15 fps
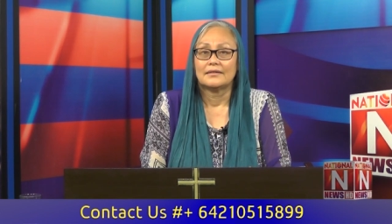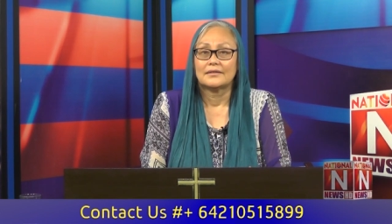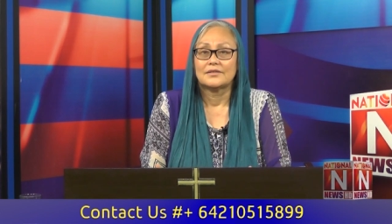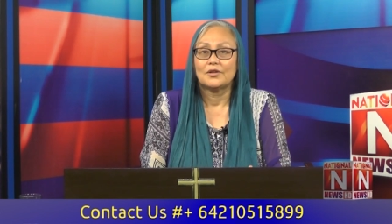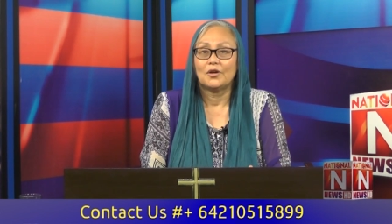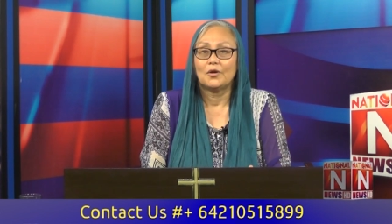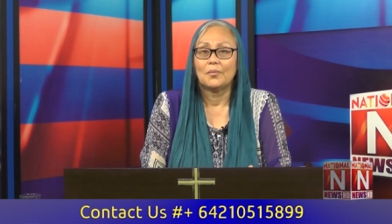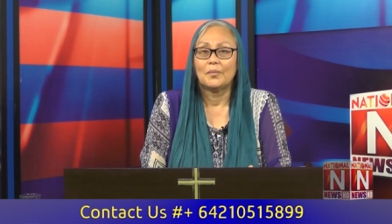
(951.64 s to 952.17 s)

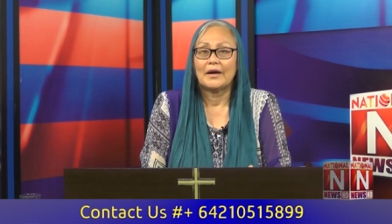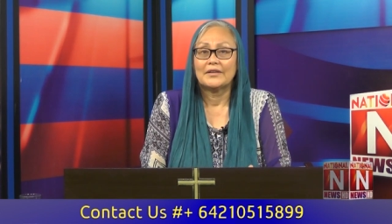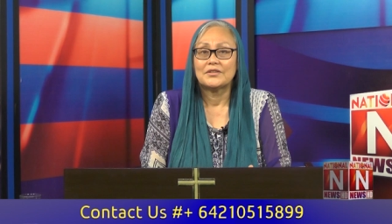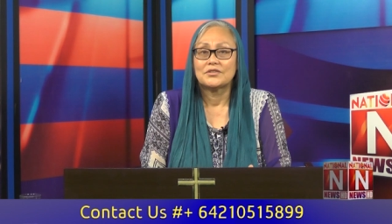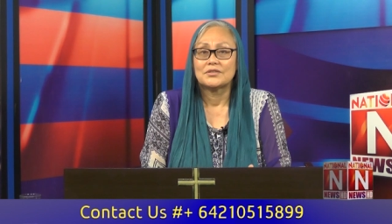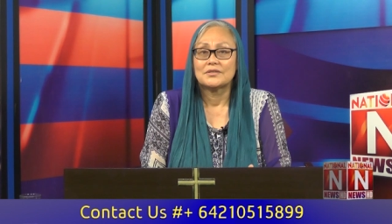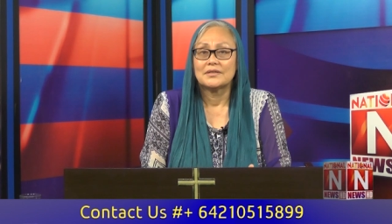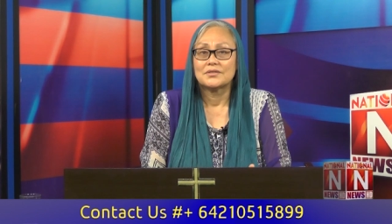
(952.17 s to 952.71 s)
so
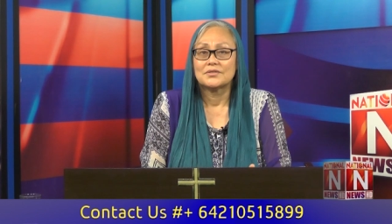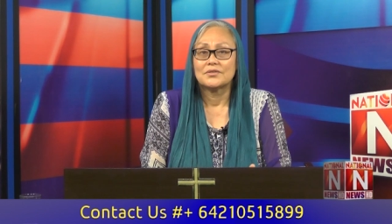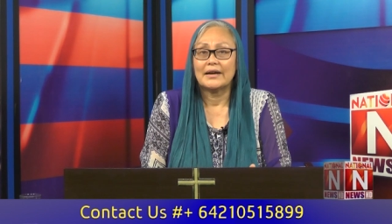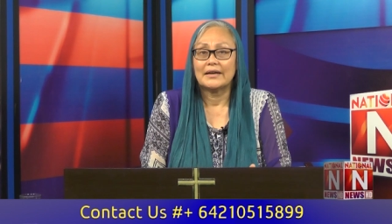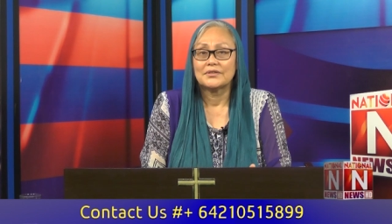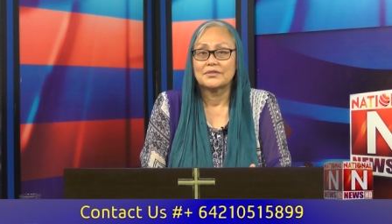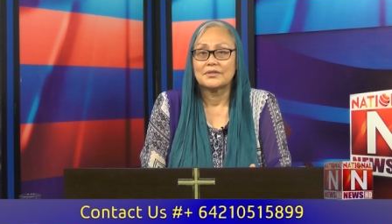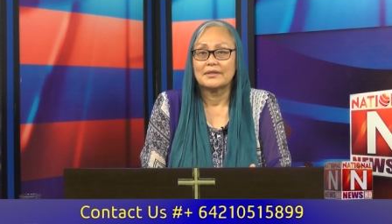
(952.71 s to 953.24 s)
much
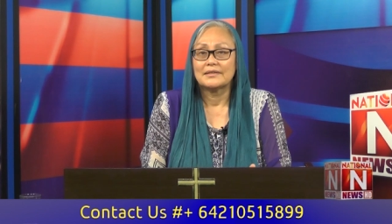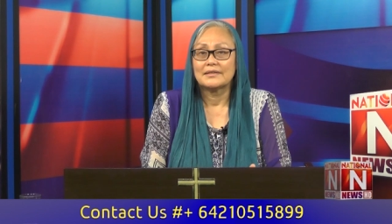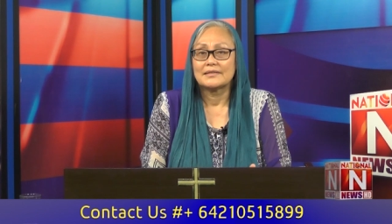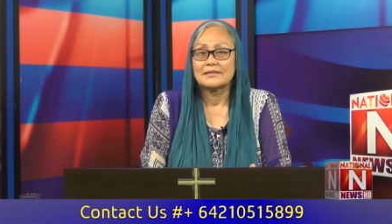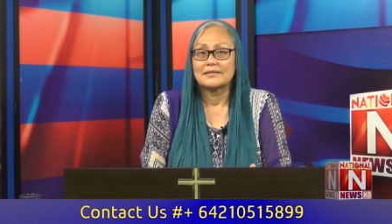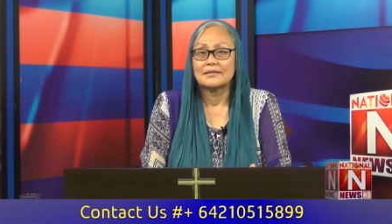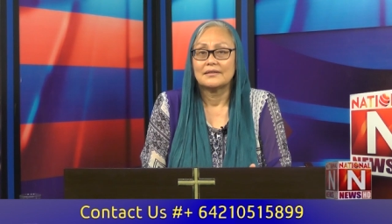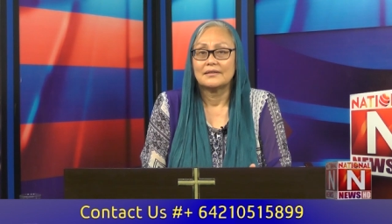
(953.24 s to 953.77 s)

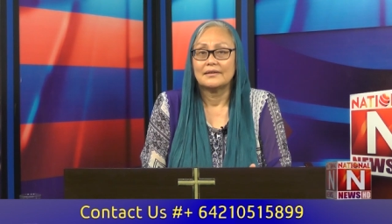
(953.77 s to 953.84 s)
distractions